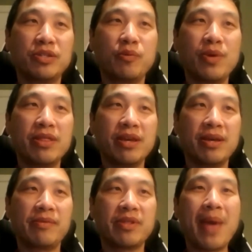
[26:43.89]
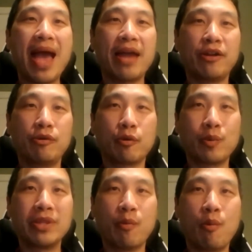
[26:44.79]
win the battle or
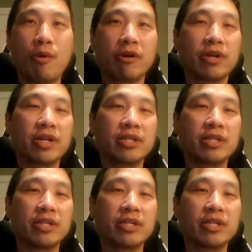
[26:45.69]
win the war.